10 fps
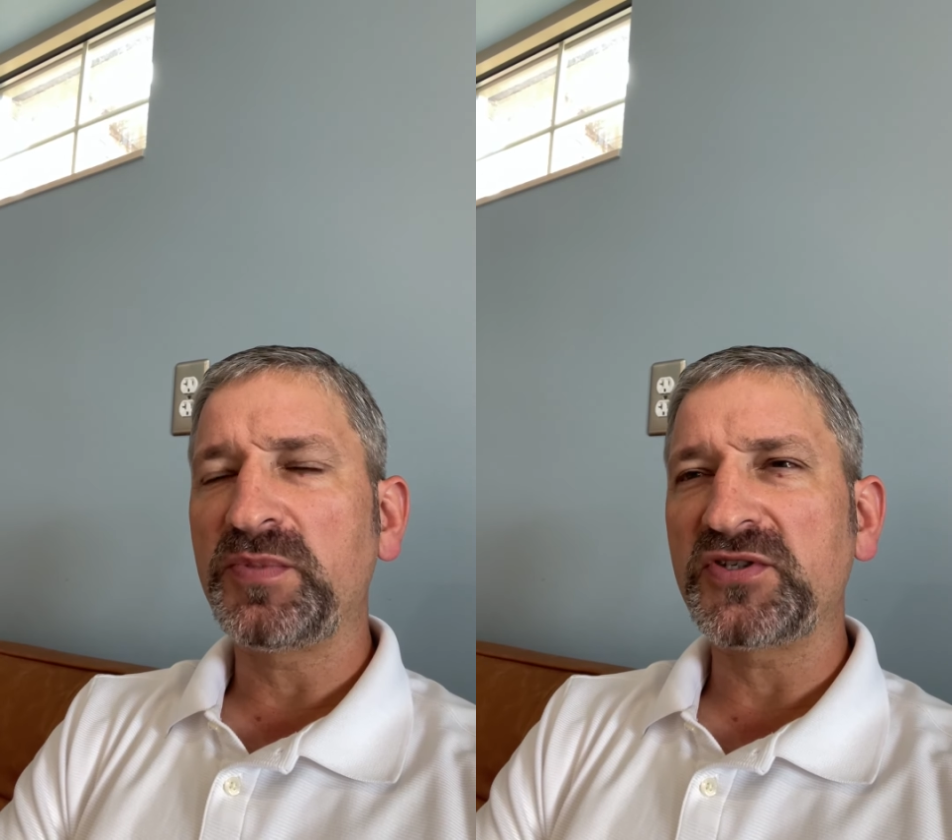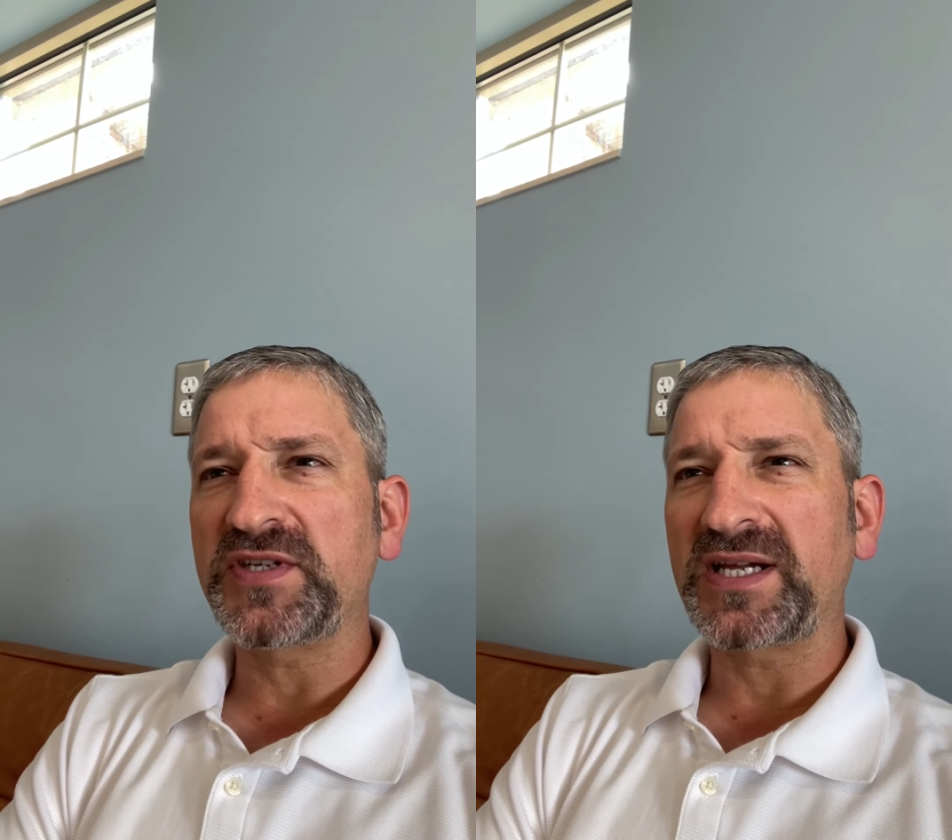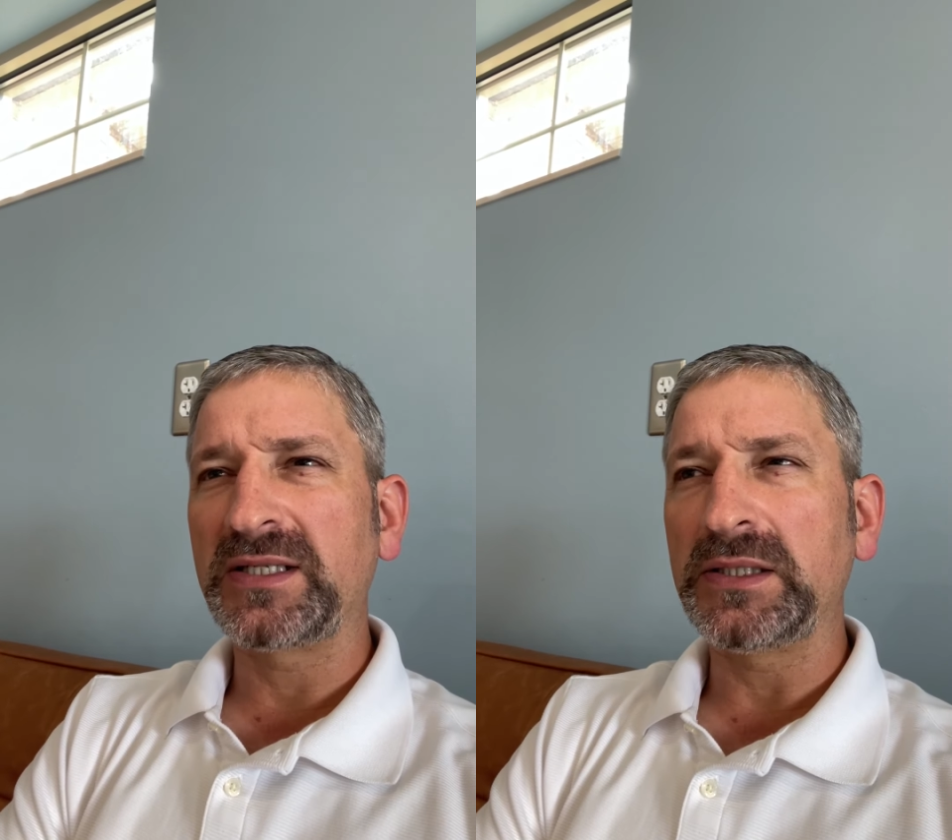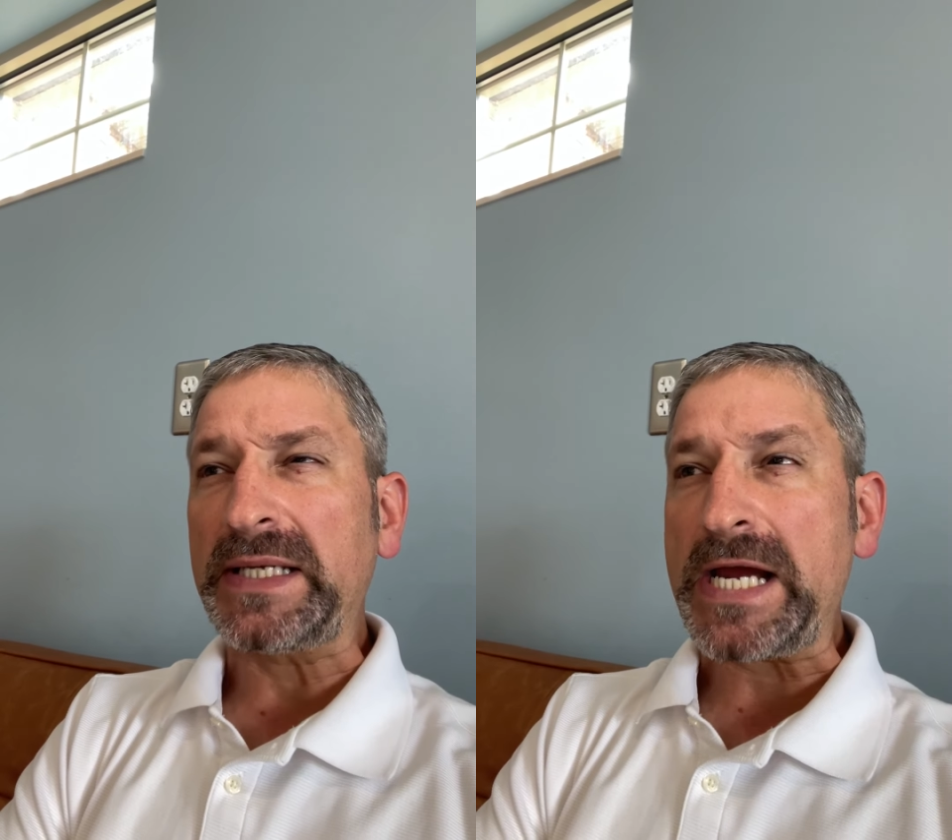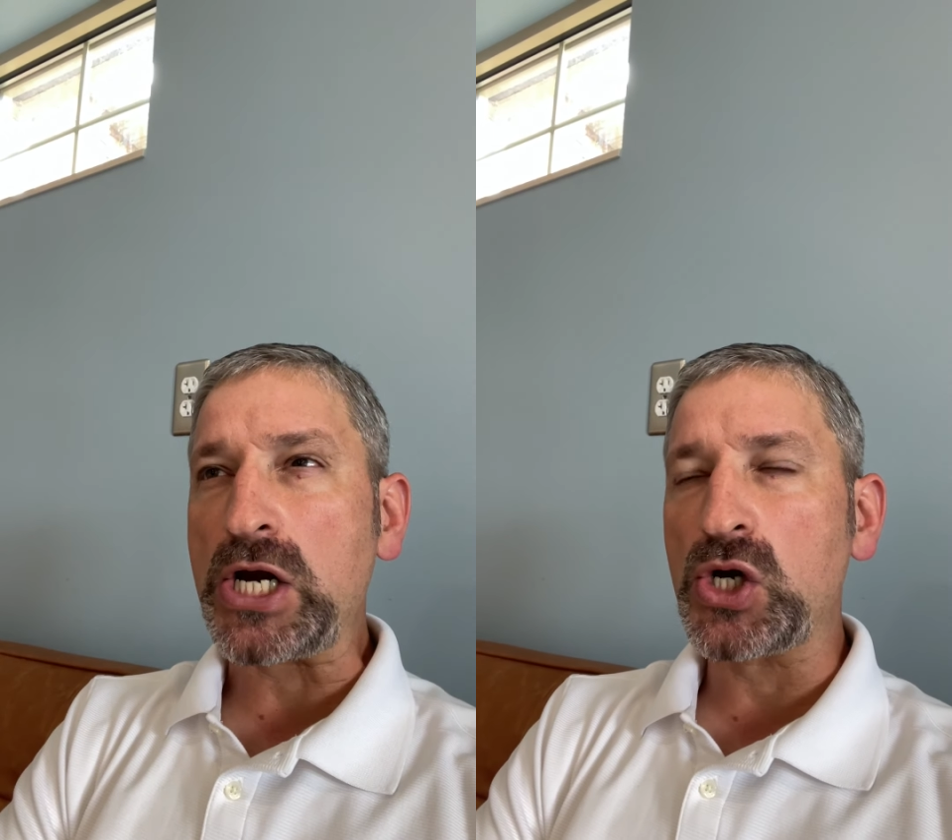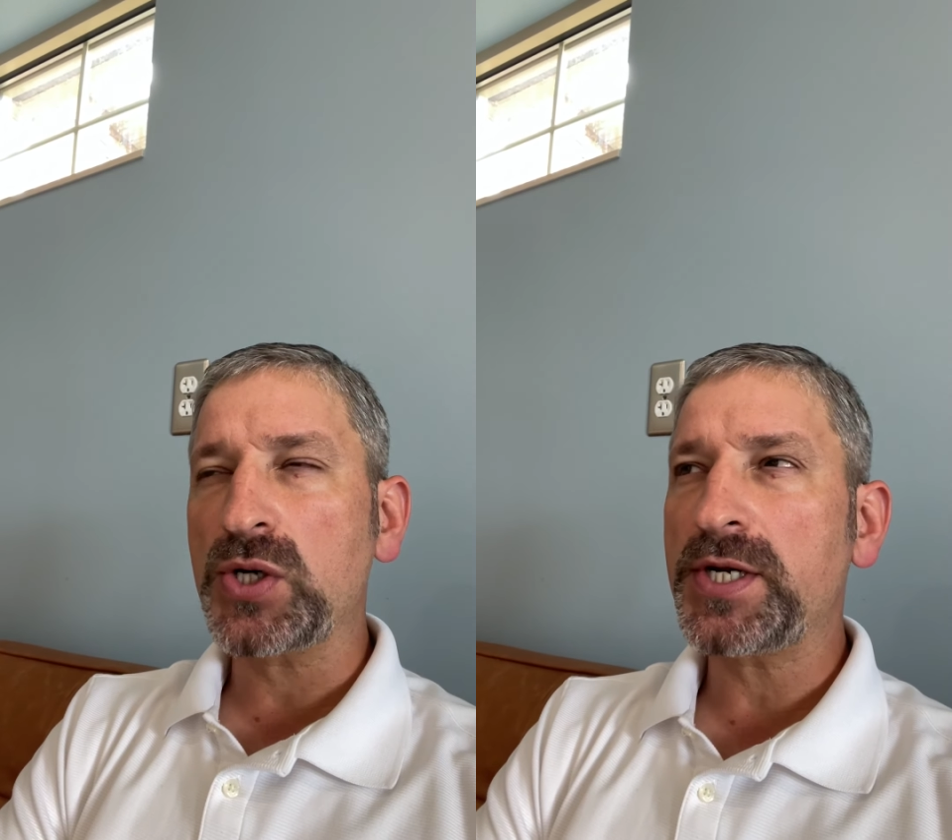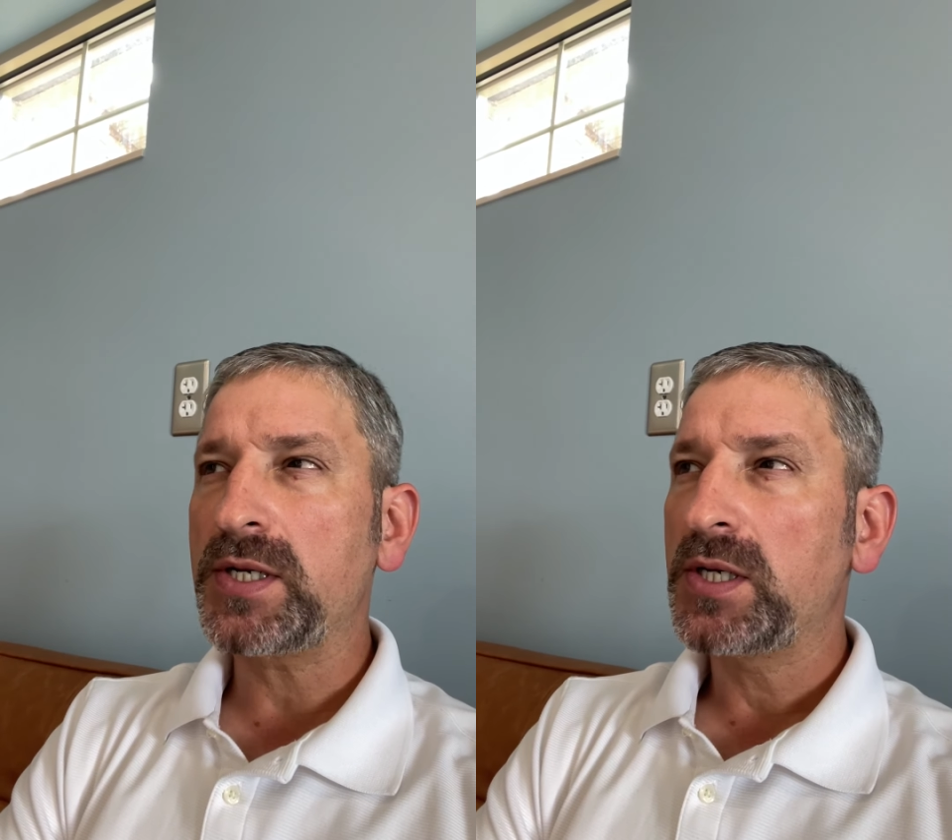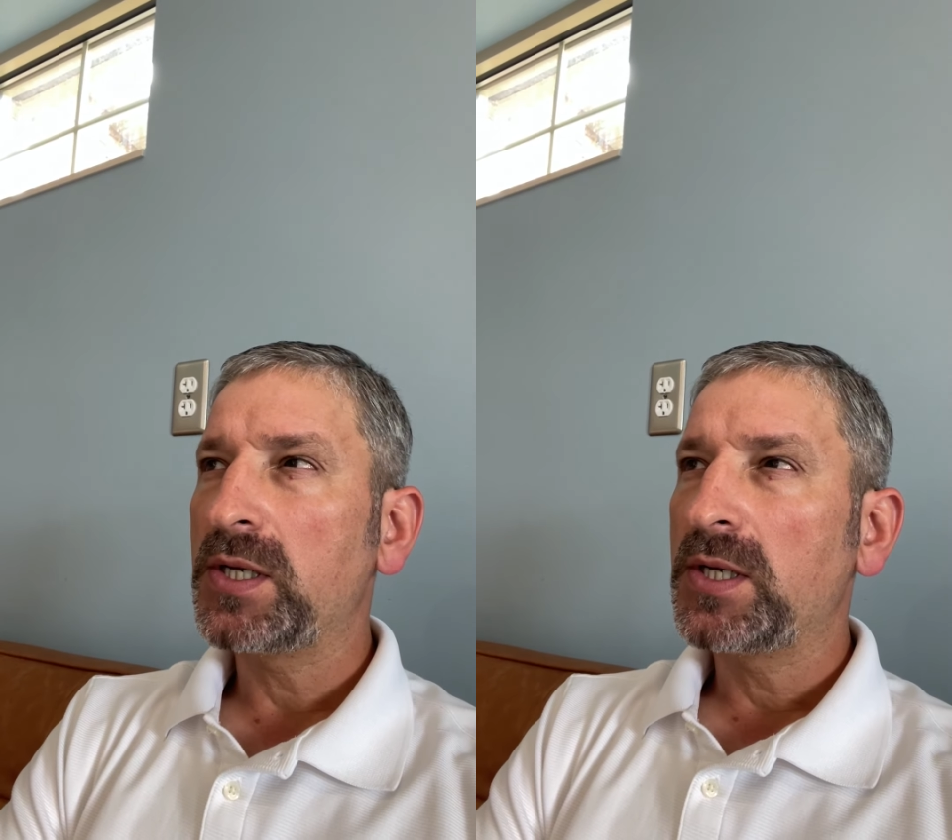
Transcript: is declared,